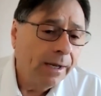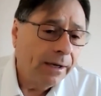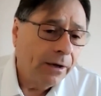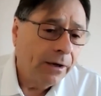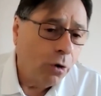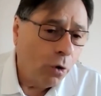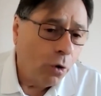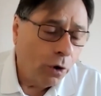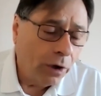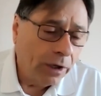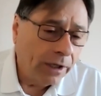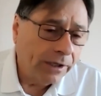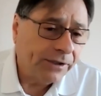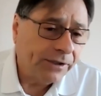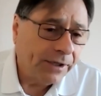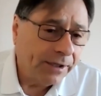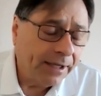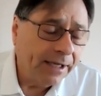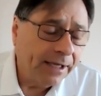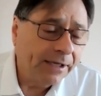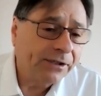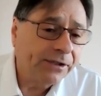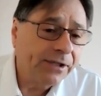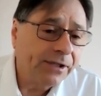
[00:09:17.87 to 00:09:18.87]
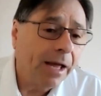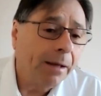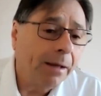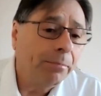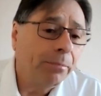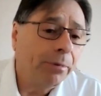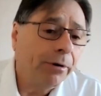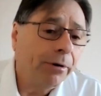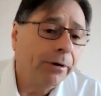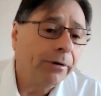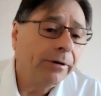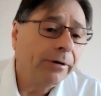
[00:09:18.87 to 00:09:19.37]
call us at this
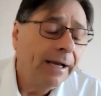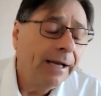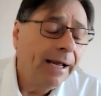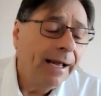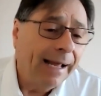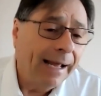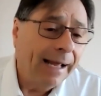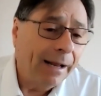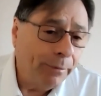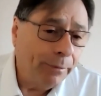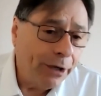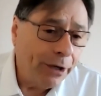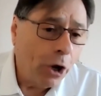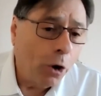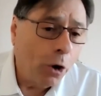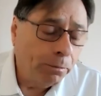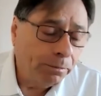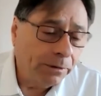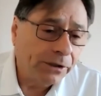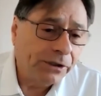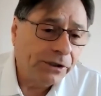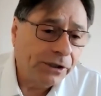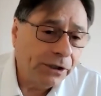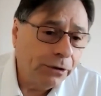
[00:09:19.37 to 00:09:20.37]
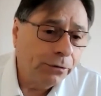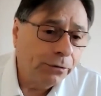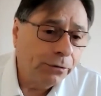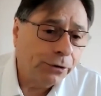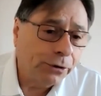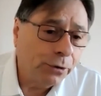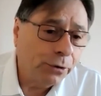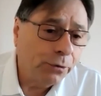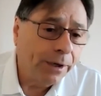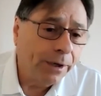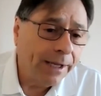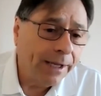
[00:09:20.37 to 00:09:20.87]
number, and we hope to see you
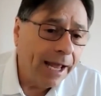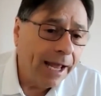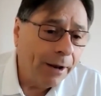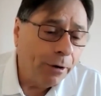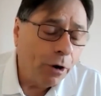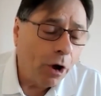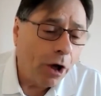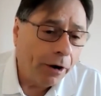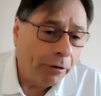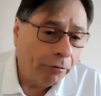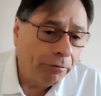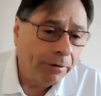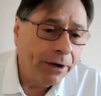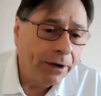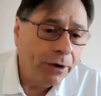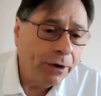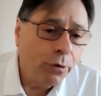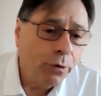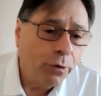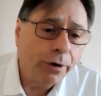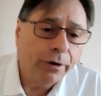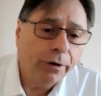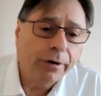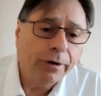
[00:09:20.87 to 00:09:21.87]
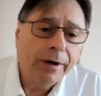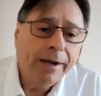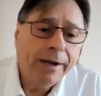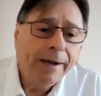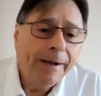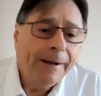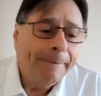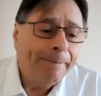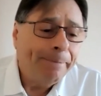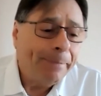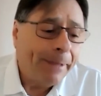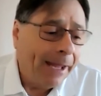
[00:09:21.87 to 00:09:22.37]
soon again on a reorder.
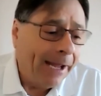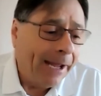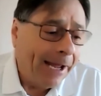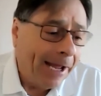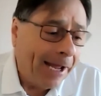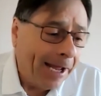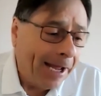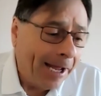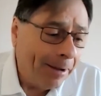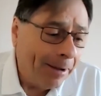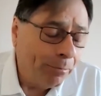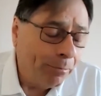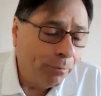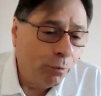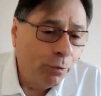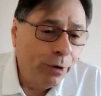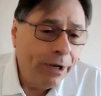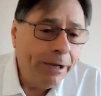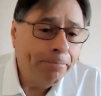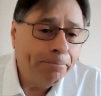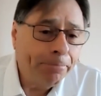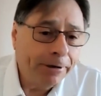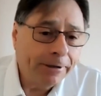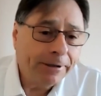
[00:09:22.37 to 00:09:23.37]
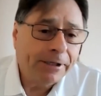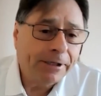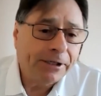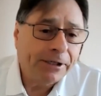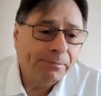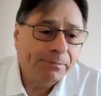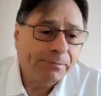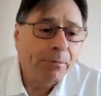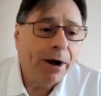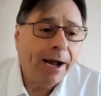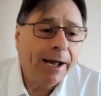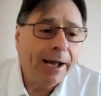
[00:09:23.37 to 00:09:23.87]
We put the
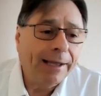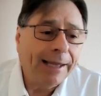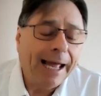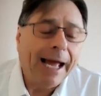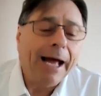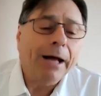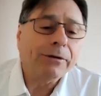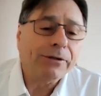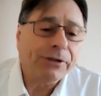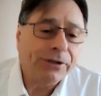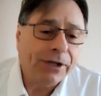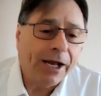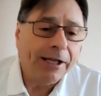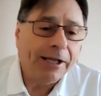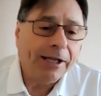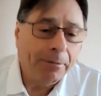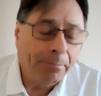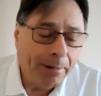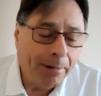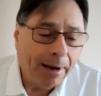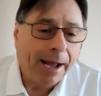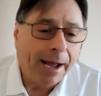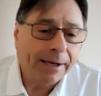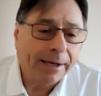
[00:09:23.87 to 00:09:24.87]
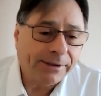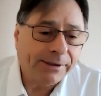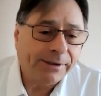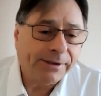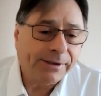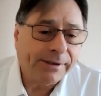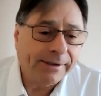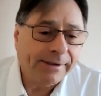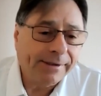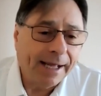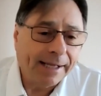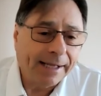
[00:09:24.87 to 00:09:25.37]
smile outside the
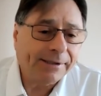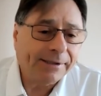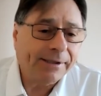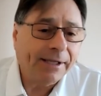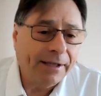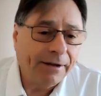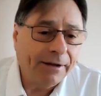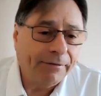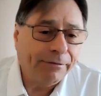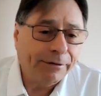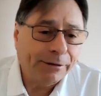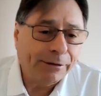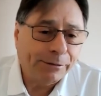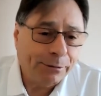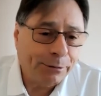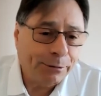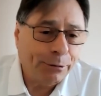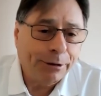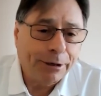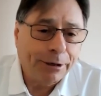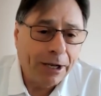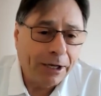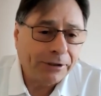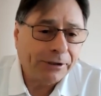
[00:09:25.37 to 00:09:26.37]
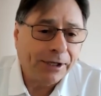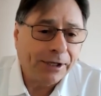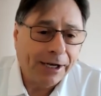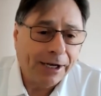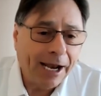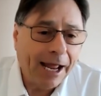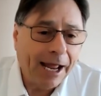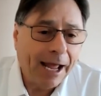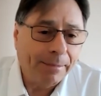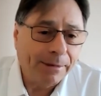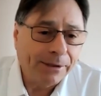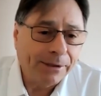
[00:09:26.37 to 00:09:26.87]
box. That's the difference between us and an
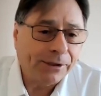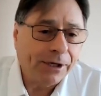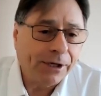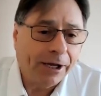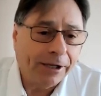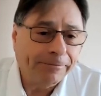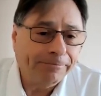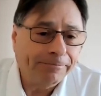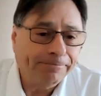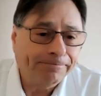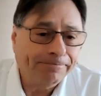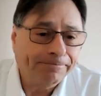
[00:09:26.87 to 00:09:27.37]
Amazon.